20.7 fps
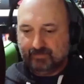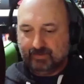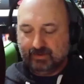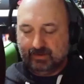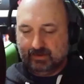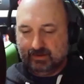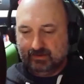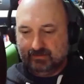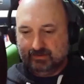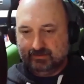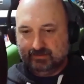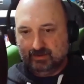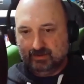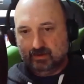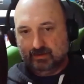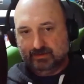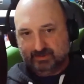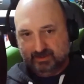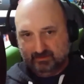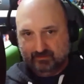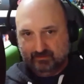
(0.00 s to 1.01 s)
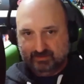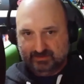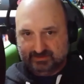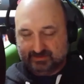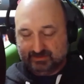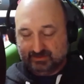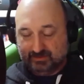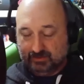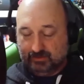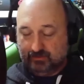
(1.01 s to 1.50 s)
And then the idea is
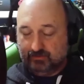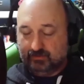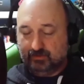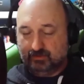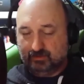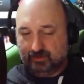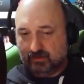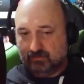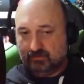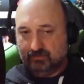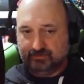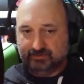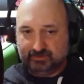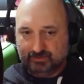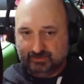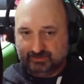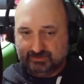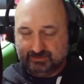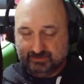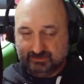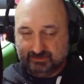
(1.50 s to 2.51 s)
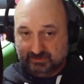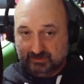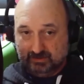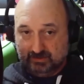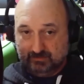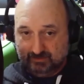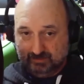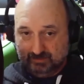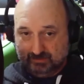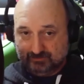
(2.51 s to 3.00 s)
that you can go on Twitter,
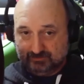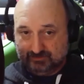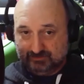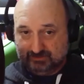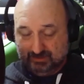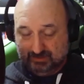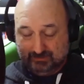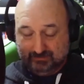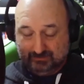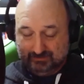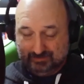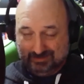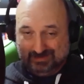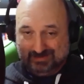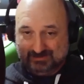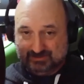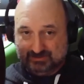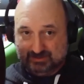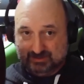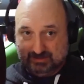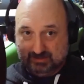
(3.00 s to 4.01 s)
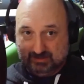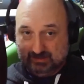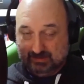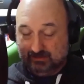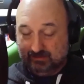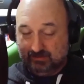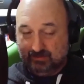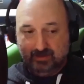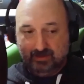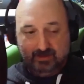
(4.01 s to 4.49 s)
type that hashtag
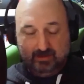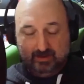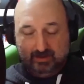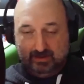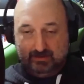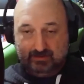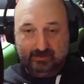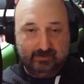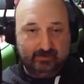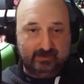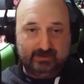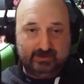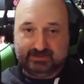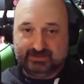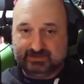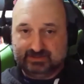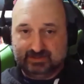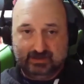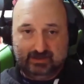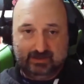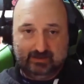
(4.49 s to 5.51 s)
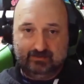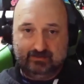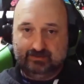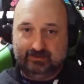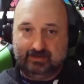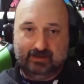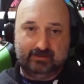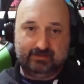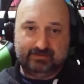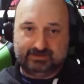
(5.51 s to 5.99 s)
in, and you're going to see
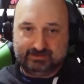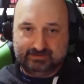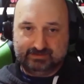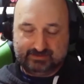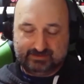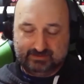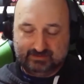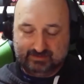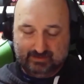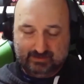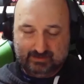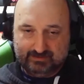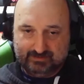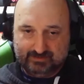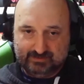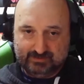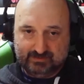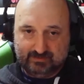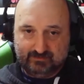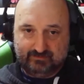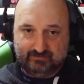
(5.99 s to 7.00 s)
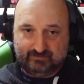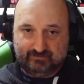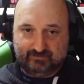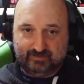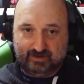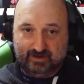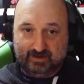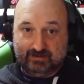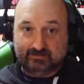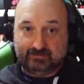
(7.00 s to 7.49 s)
thousands and thousands of
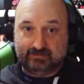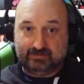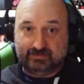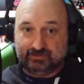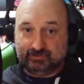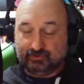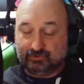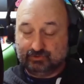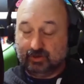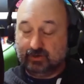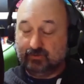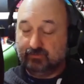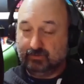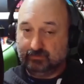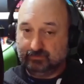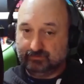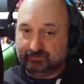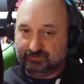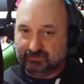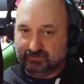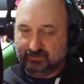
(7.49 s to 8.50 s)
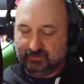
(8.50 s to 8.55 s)
actors' showreels,